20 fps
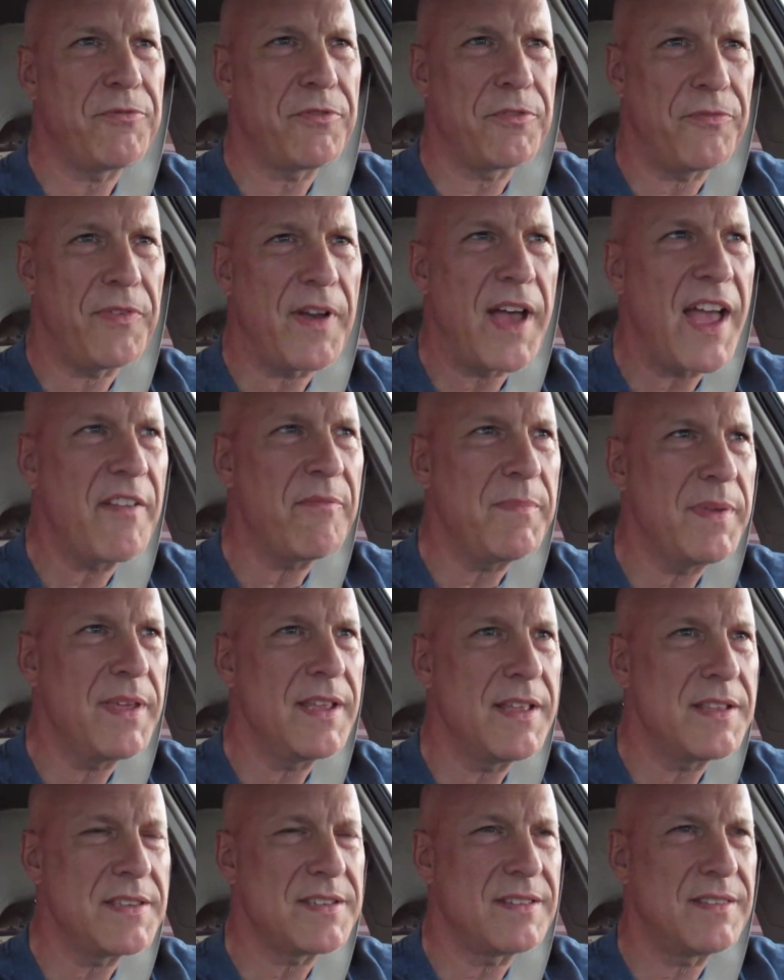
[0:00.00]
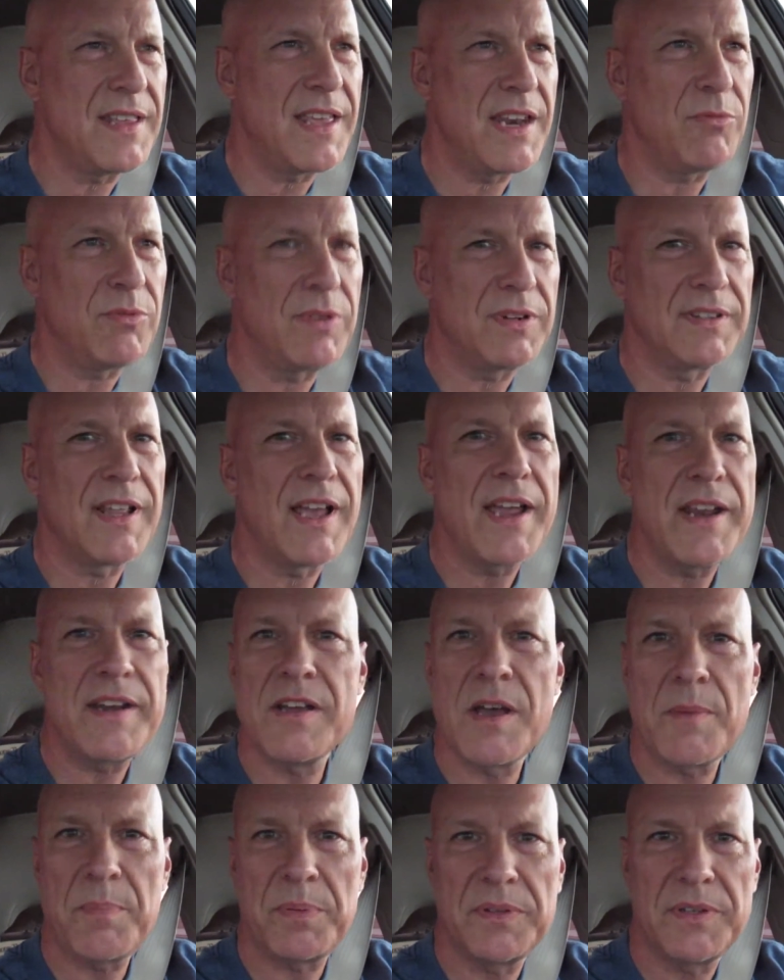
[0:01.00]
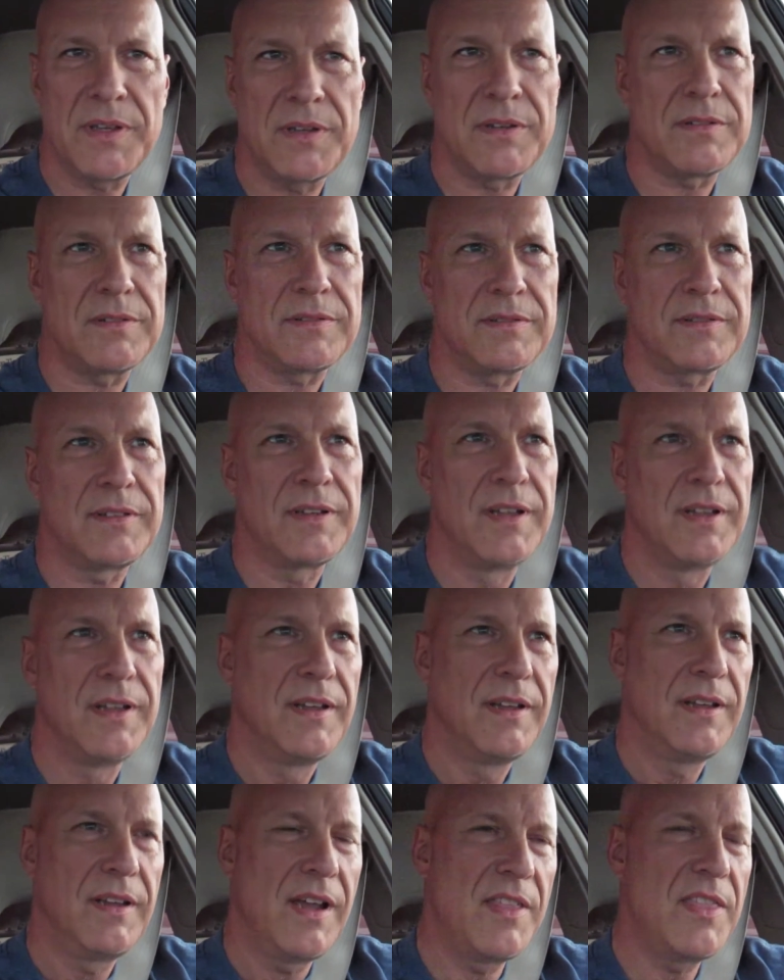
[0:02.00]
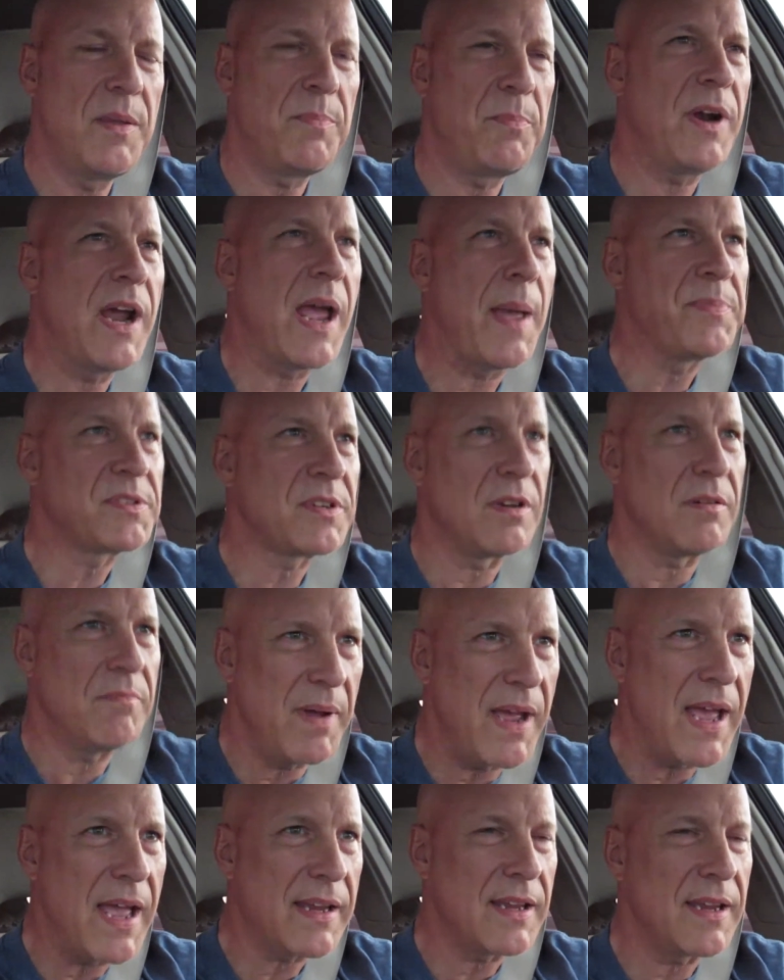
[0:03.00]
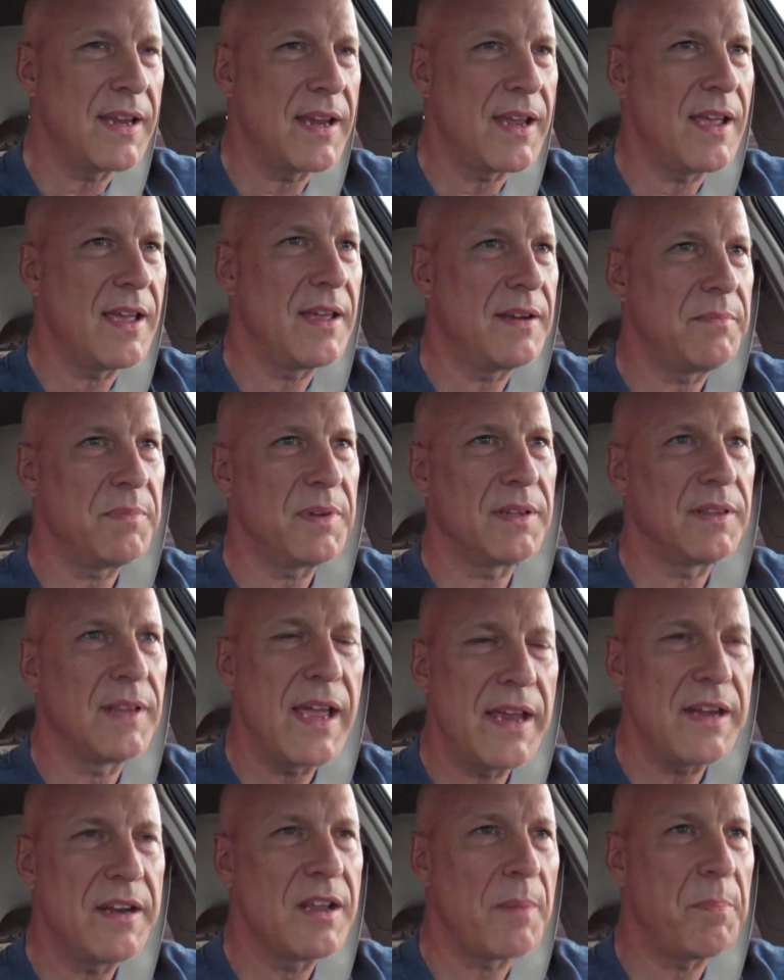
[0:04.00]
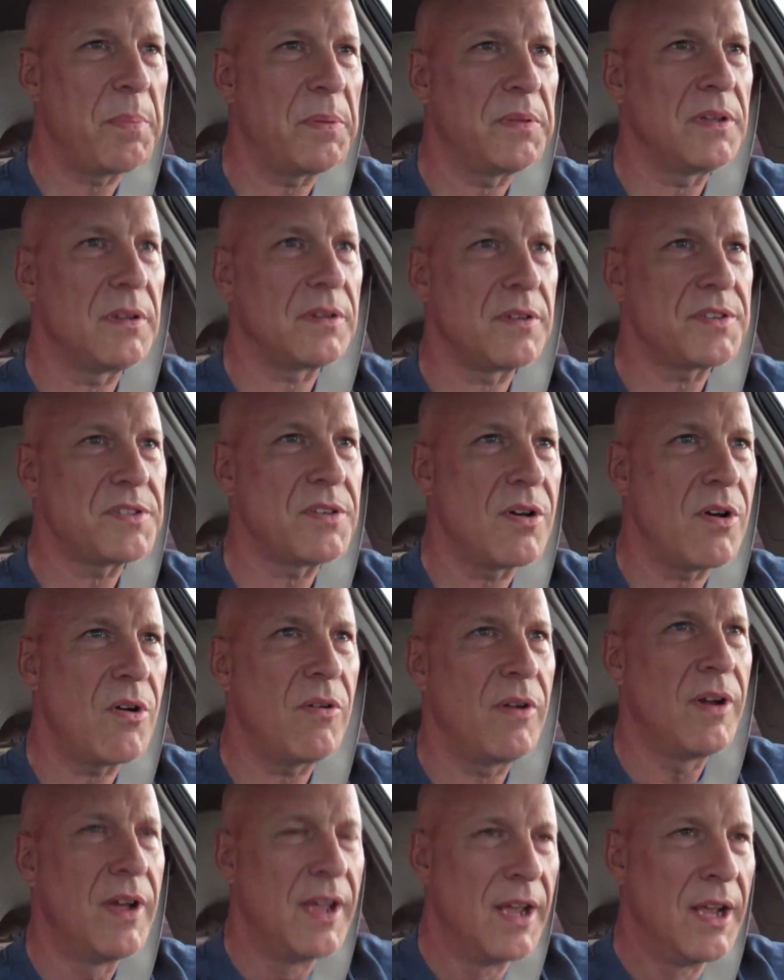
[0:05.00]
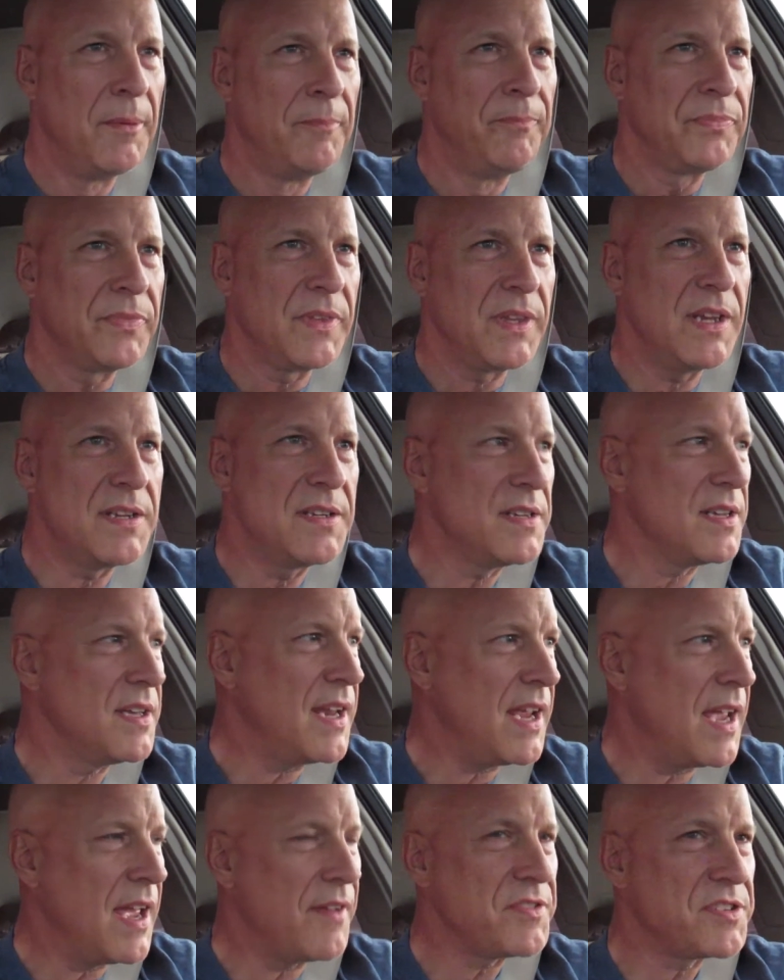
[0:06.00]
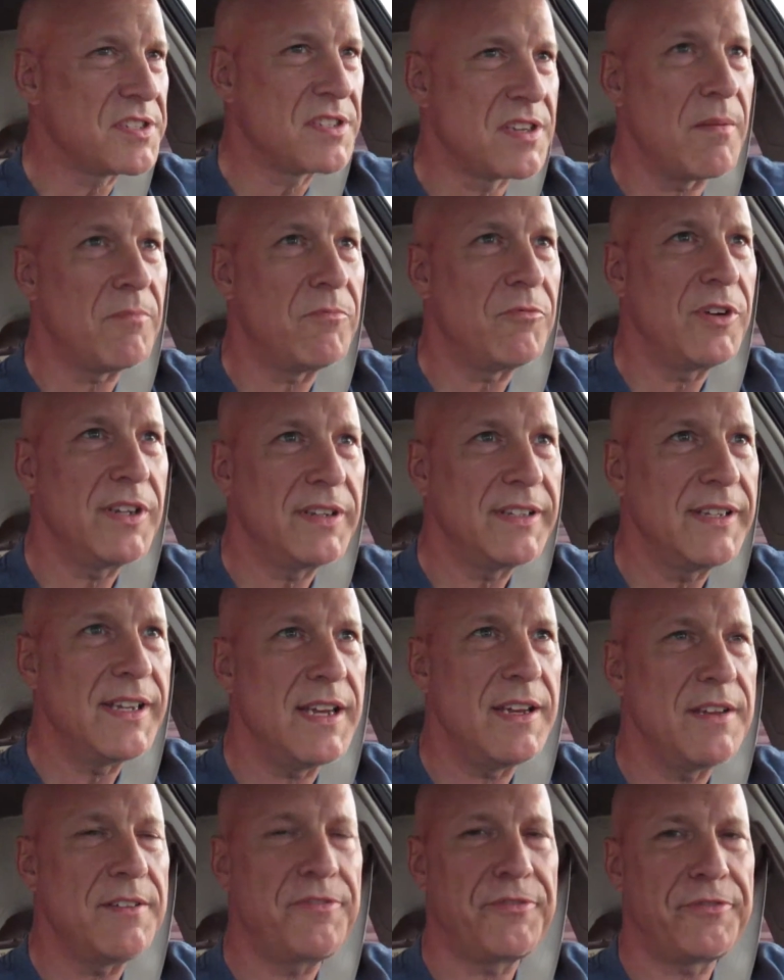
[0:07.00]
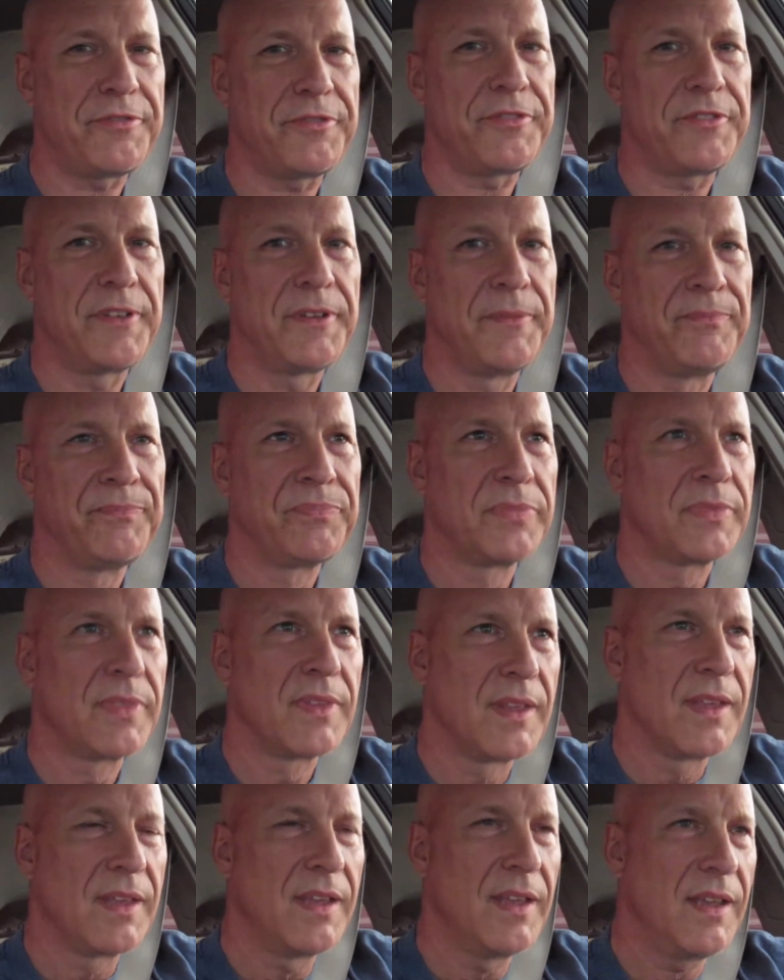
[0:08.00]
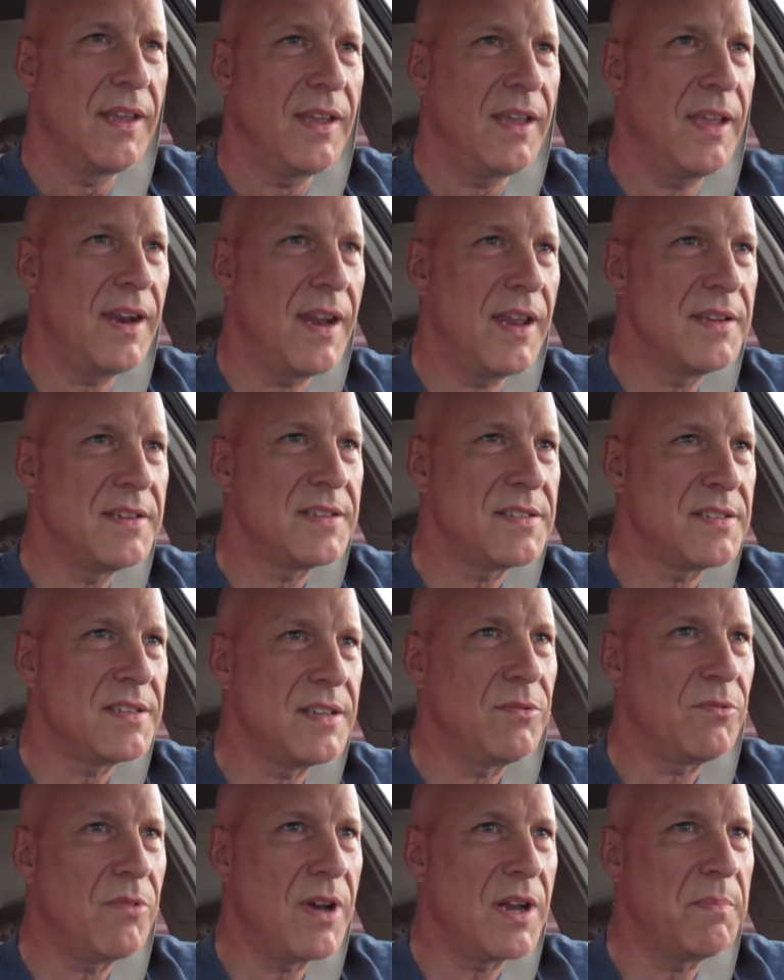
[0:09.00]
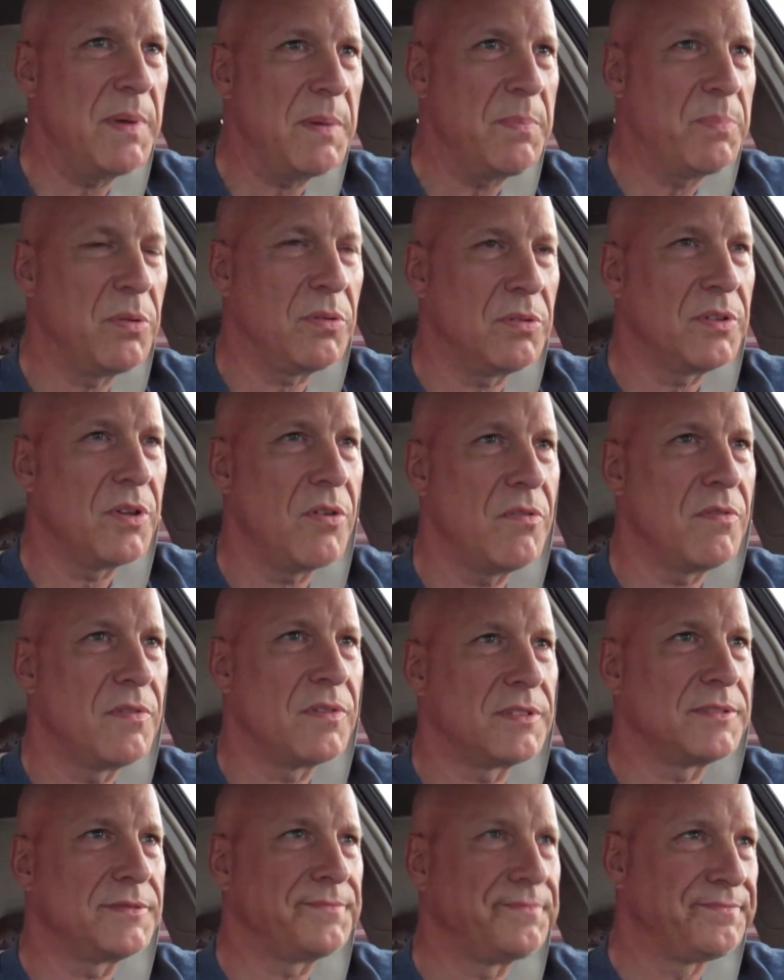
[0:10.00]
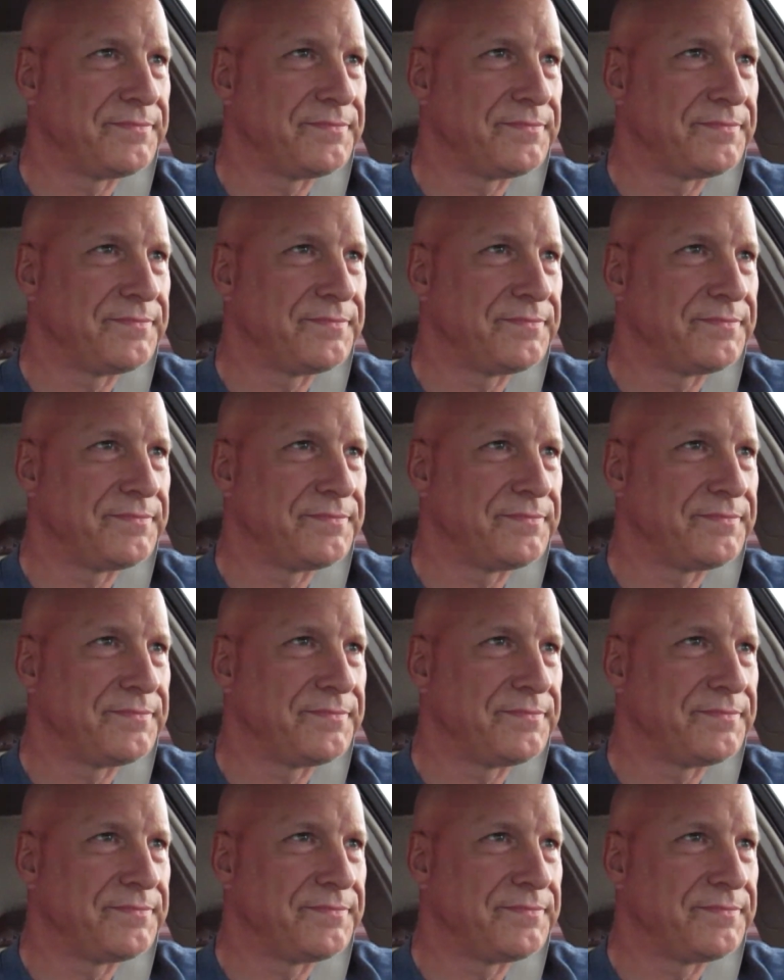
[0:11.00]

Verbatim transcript: for five minutes and then it would lighten up a little and then perhaps come back again but lighten up a little. So you did have some relief and I just didn't want to be pulled over.